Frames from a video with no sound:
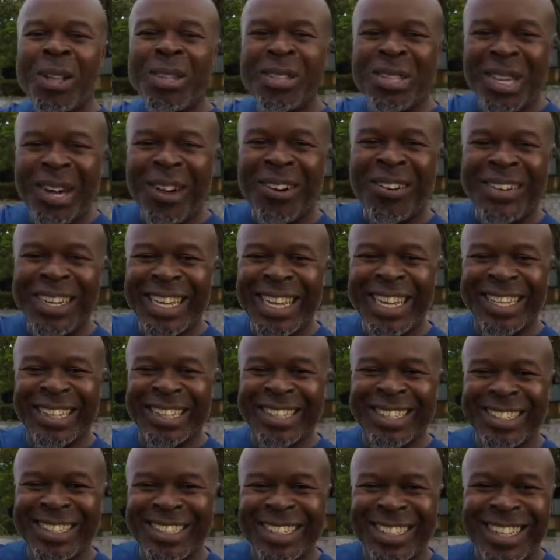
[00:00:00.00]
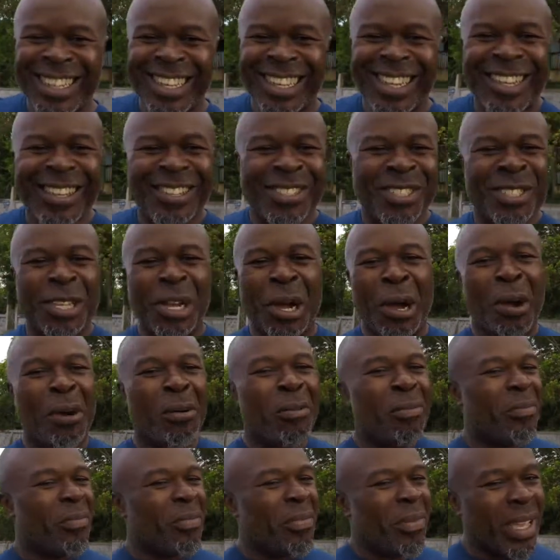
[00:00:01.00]
downhill.
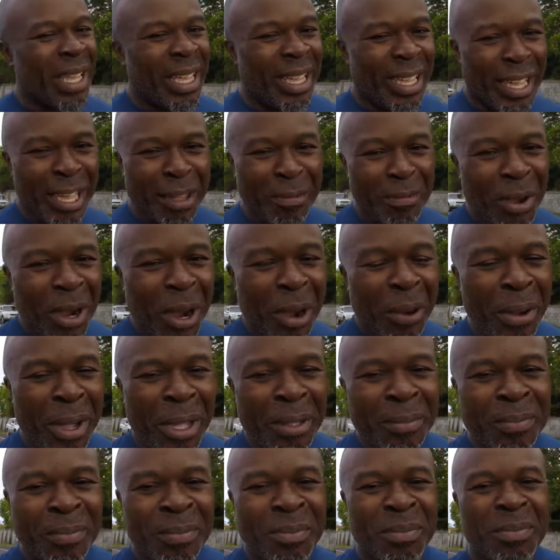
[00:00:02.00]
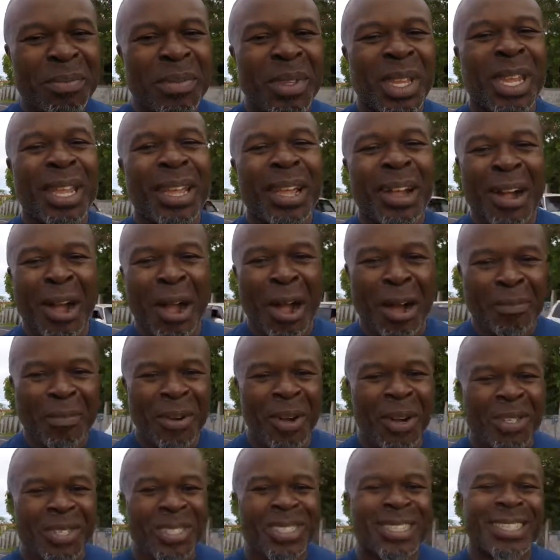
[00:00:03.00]
So keep going,
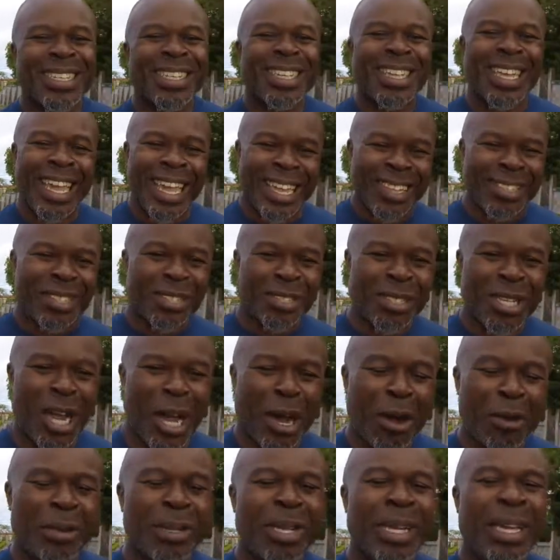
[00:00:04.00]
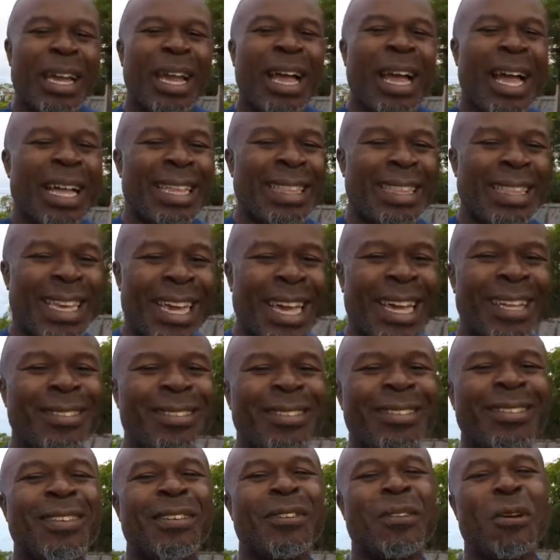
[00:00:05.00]
almost into town, and then
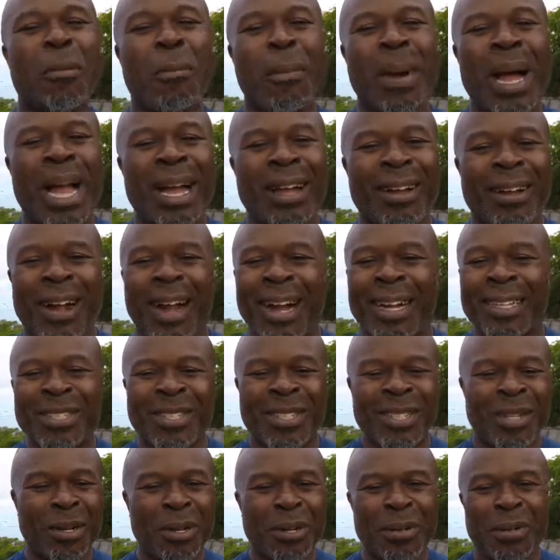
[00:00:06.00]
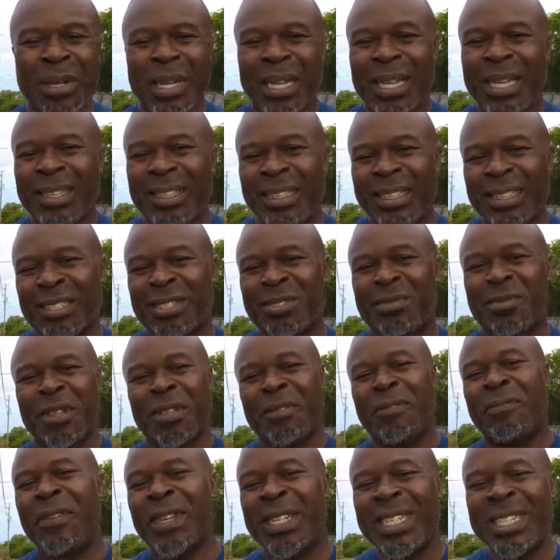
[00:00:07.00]
you're back onto
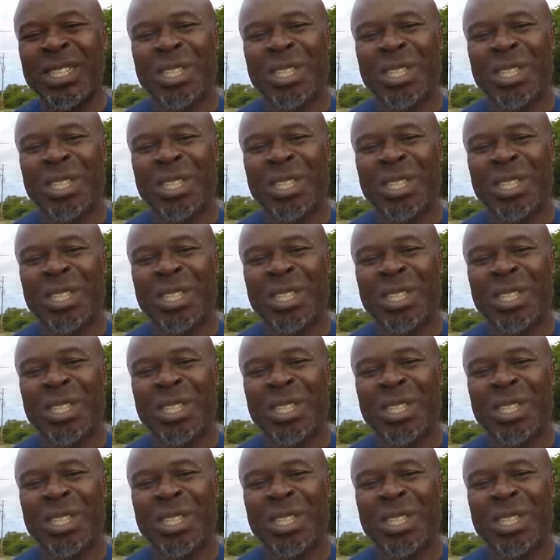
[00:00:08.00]
the finish